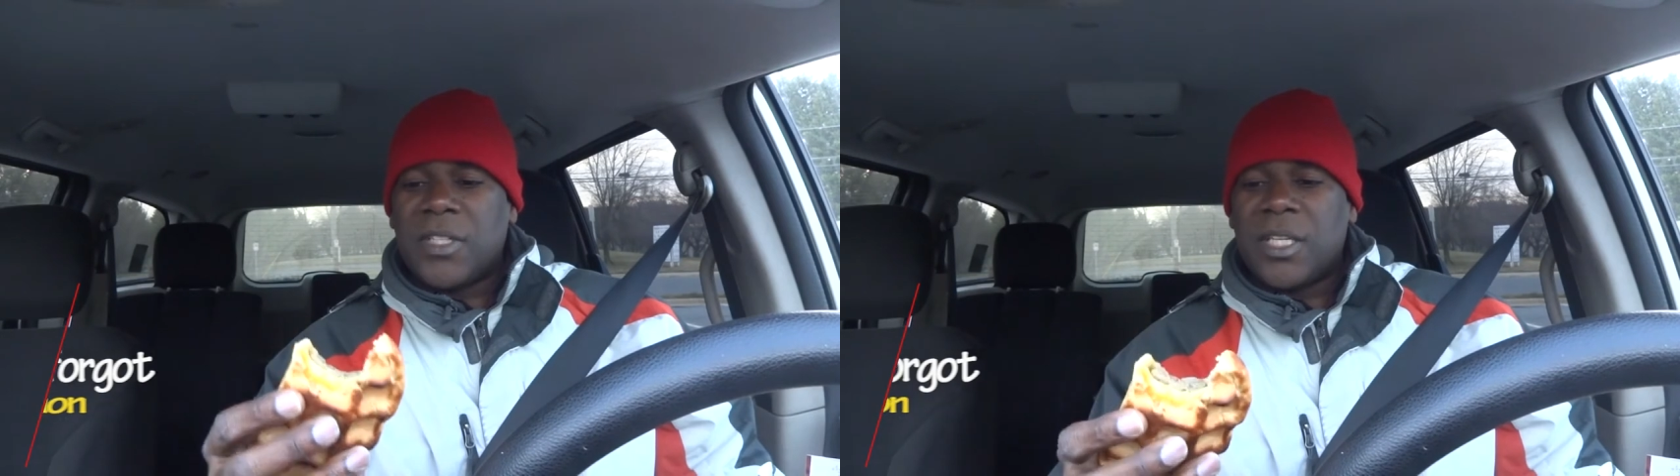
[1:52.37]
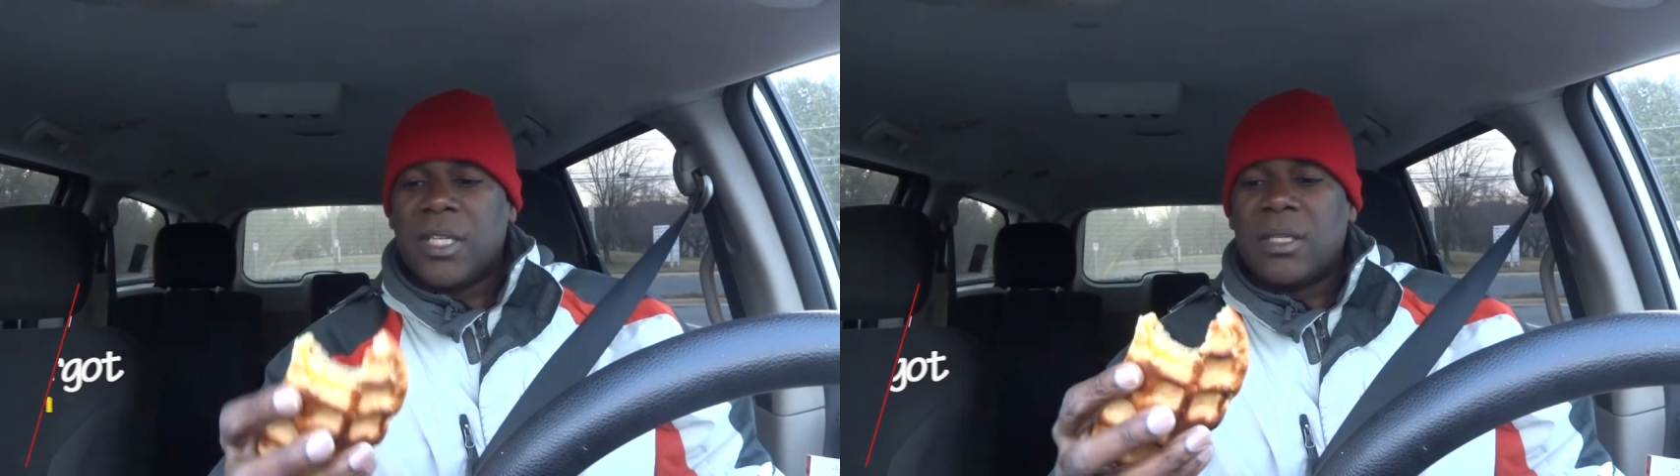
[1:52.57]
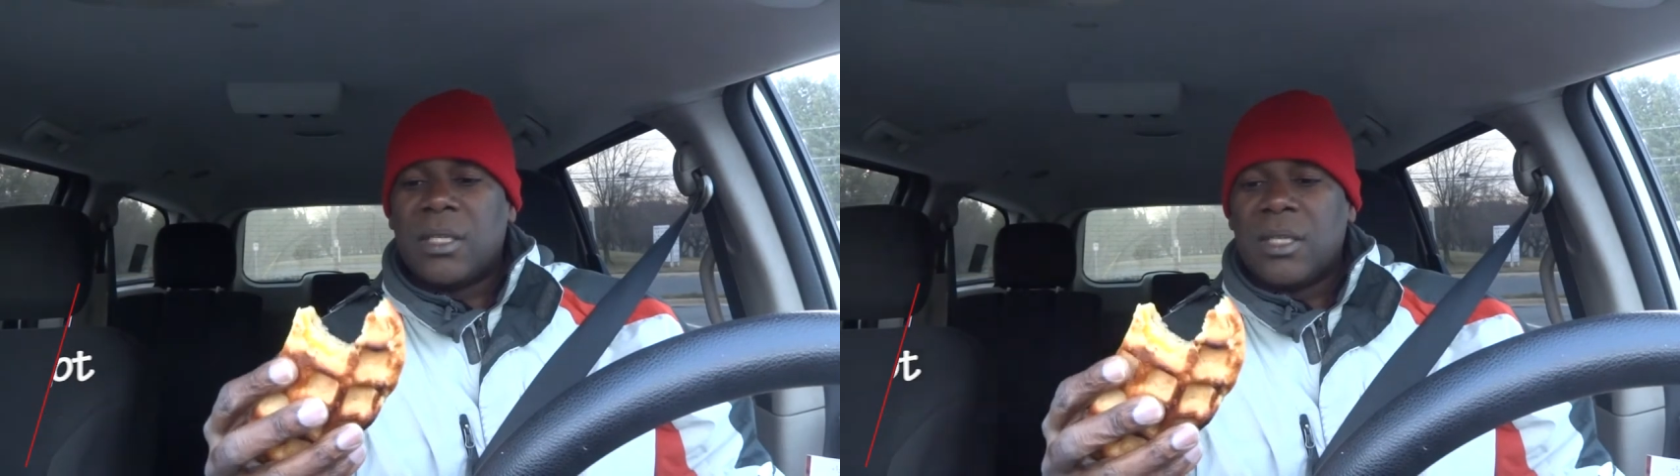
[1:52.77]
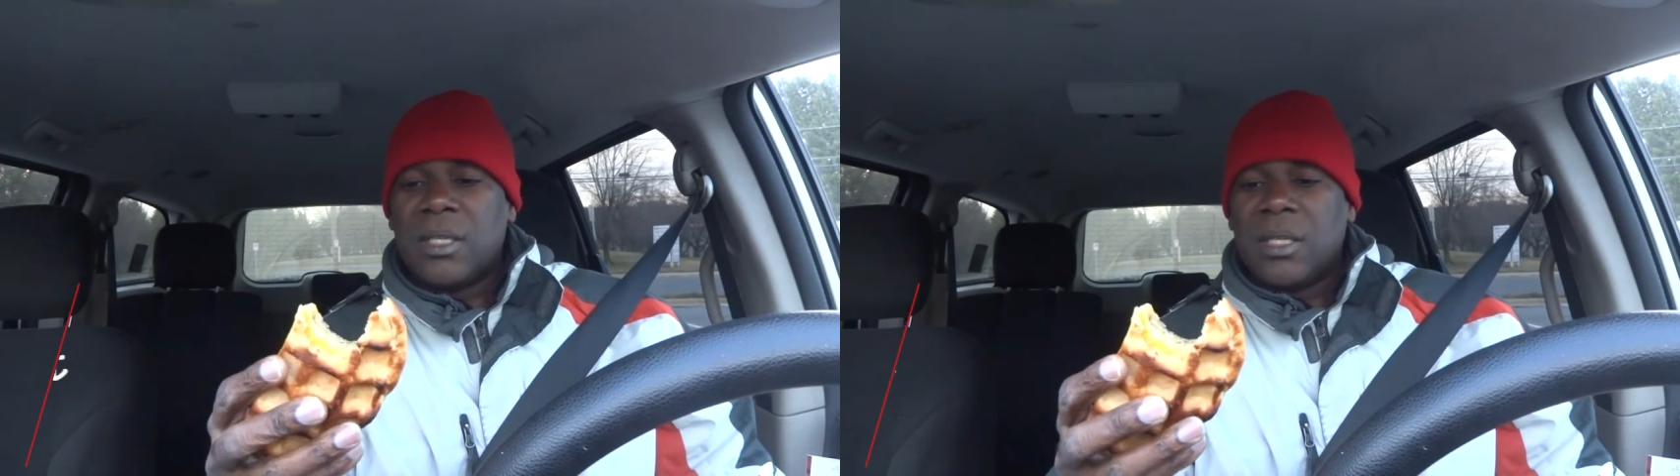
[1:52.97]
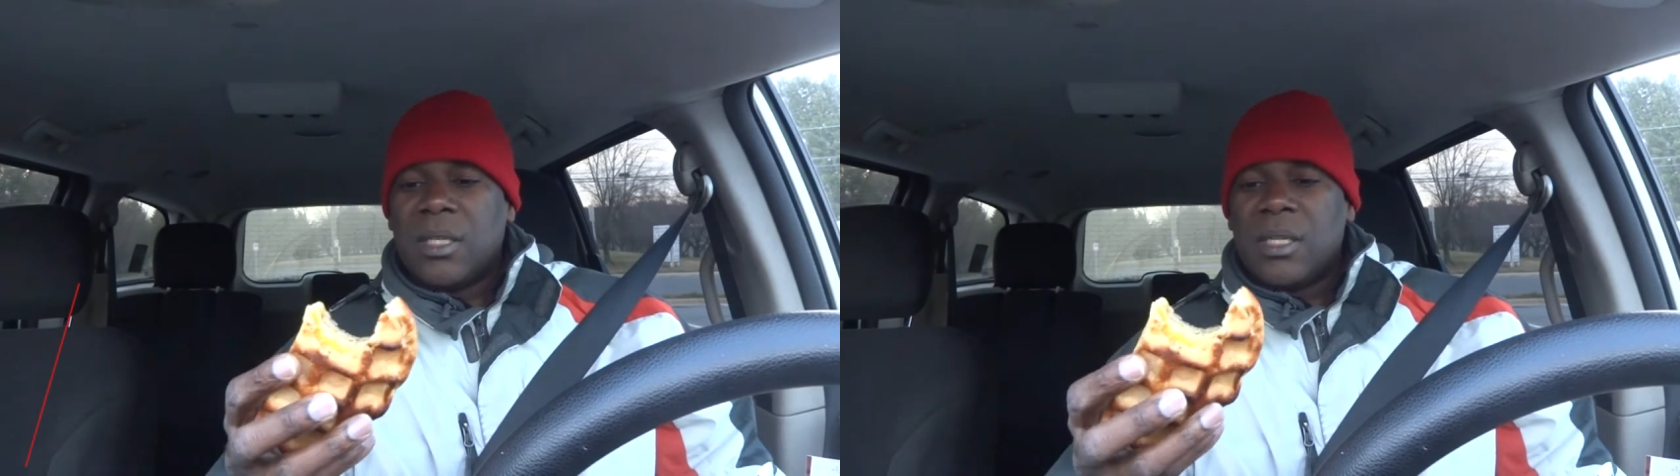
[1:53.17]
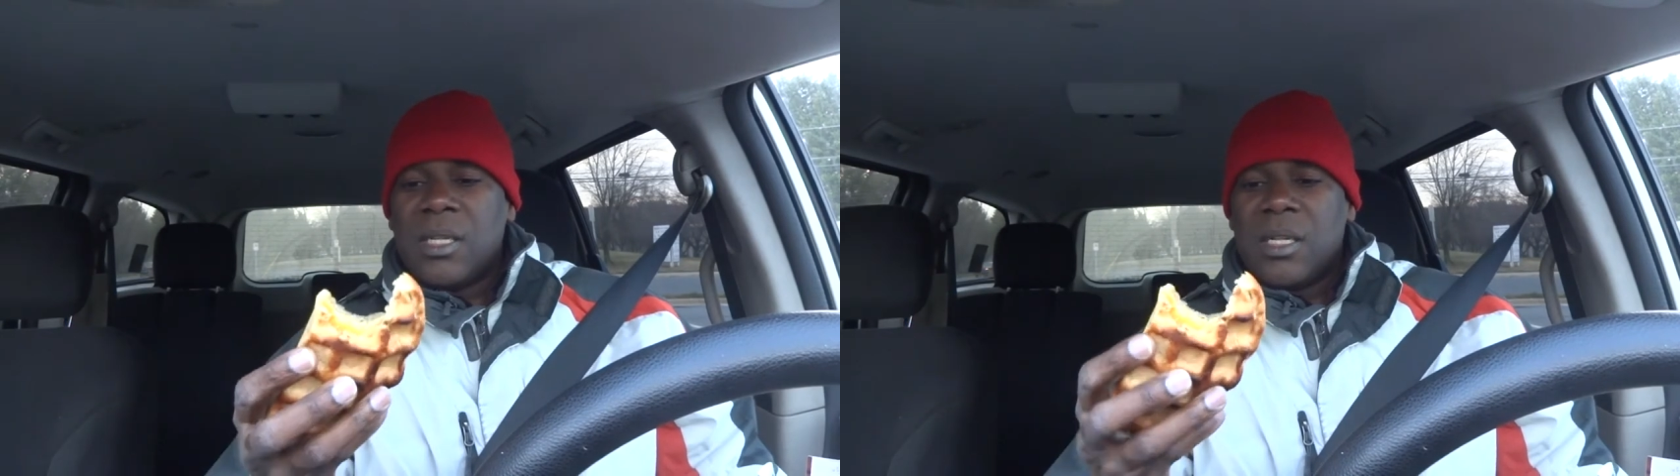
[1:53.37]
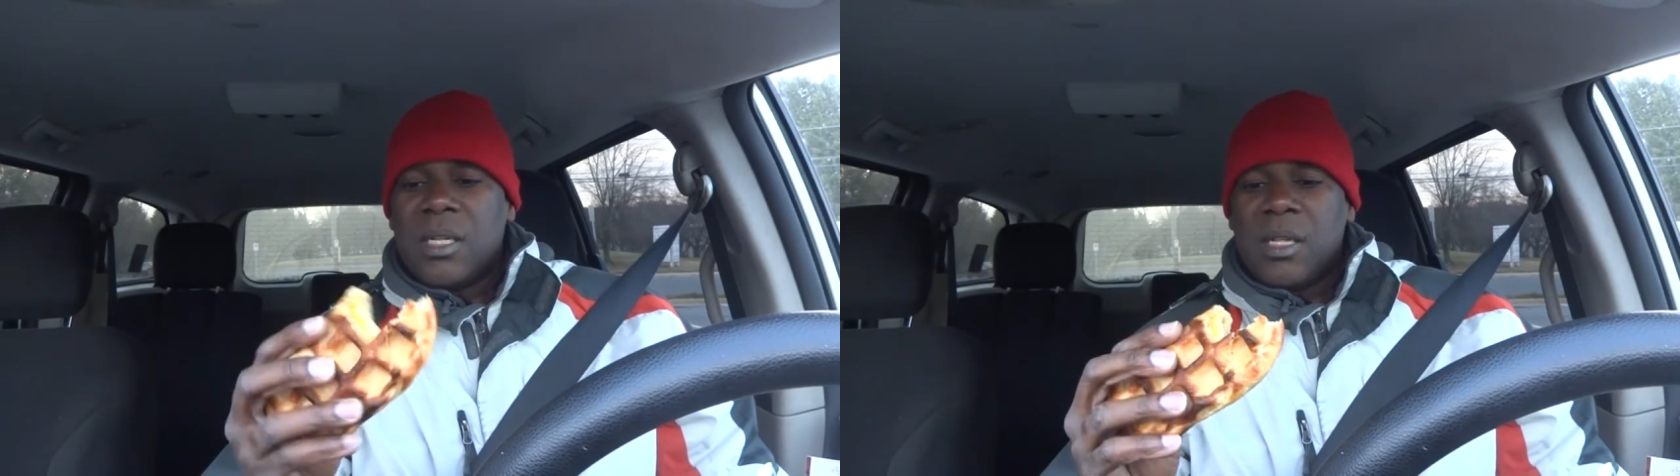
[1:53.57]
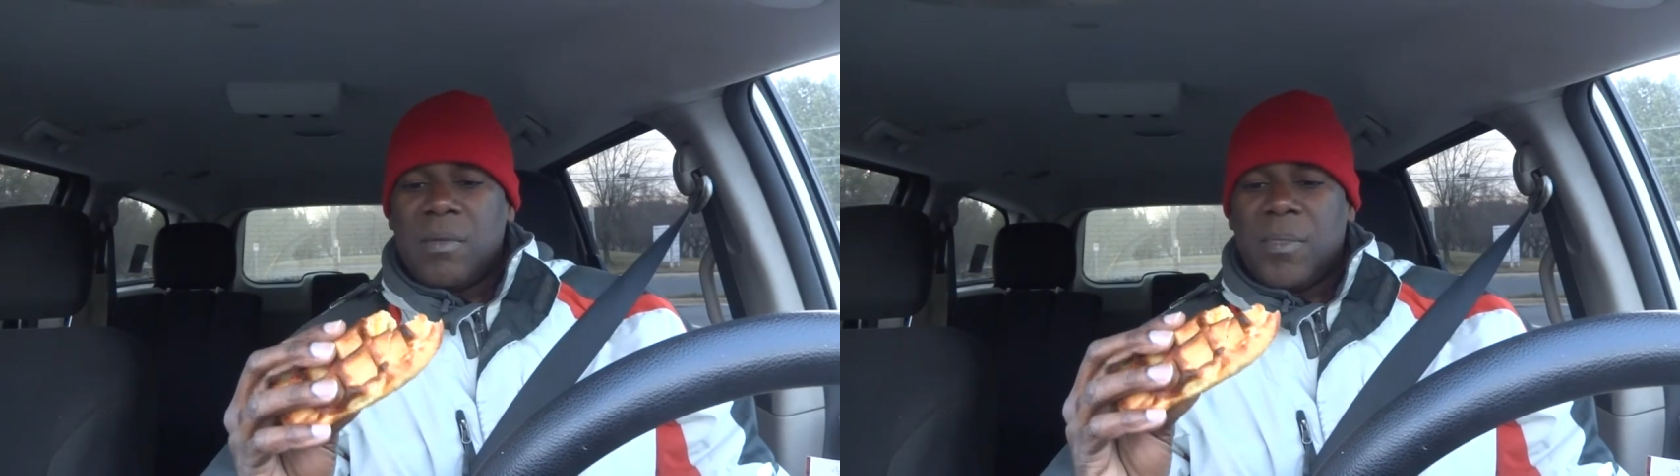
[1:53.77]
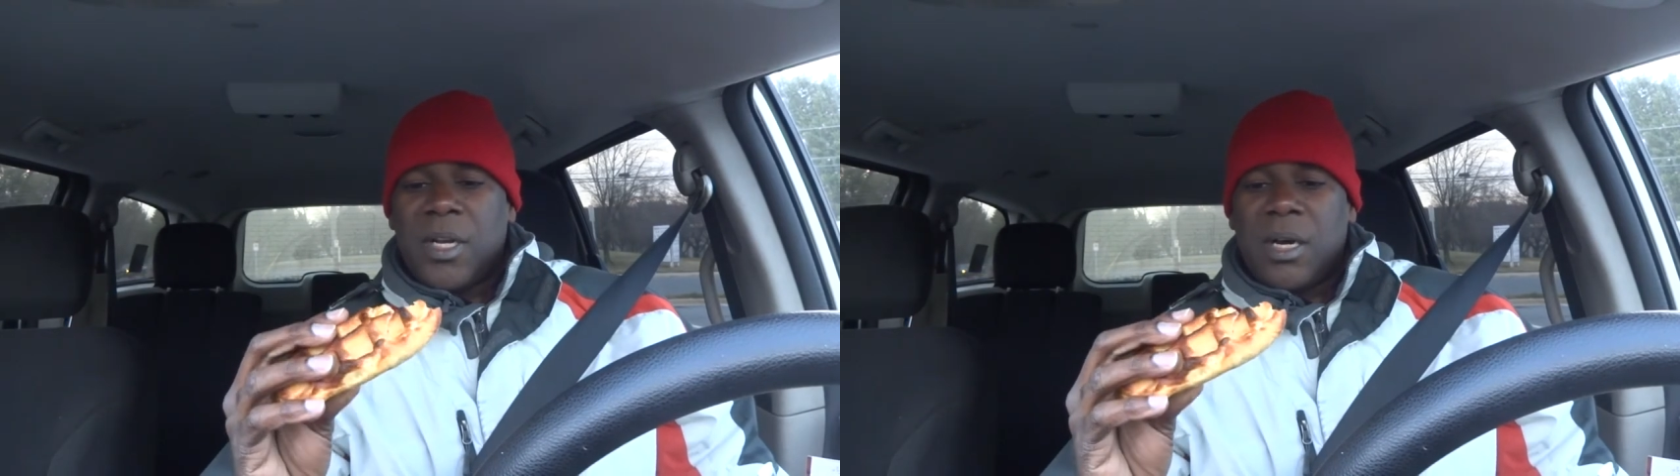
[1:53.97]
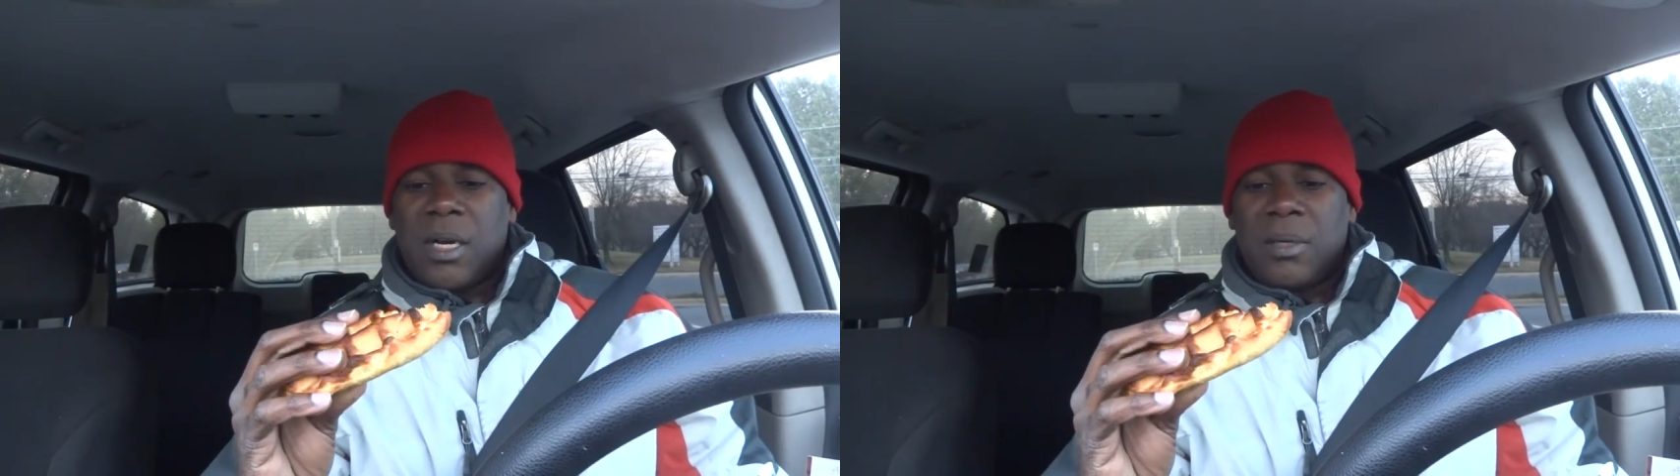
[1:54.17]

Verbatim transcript: indeed. But